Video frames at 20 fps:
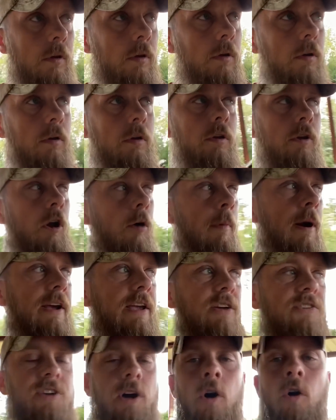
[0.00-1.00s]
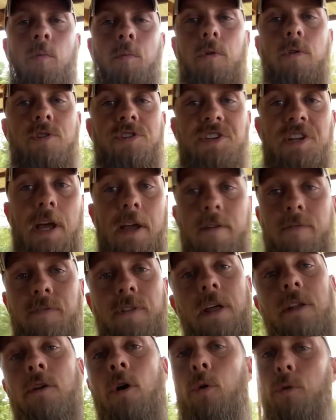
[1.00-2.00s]
You know, my kids at home are safe. They
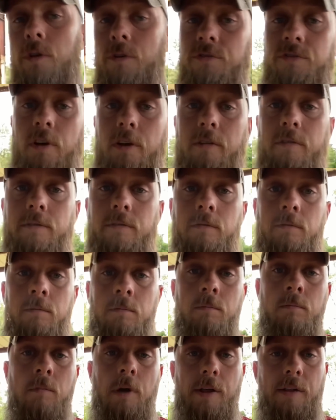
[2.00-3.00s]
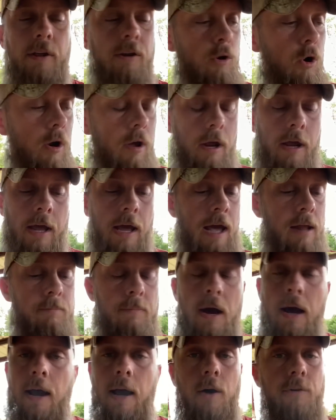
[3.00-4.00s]
know they're safe. And they know at my
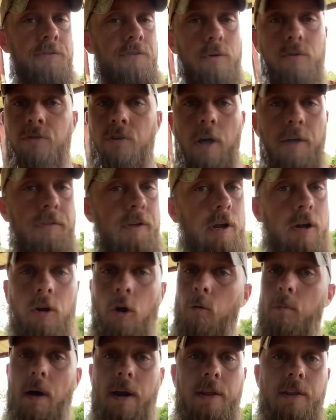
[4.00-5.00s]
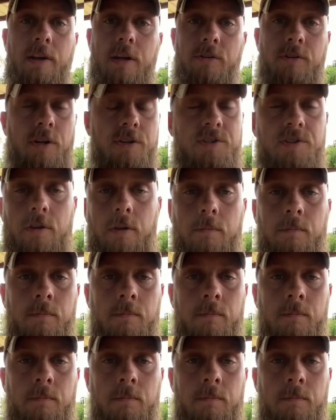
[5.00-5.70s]
house, there's nothing and nobody that can touch them.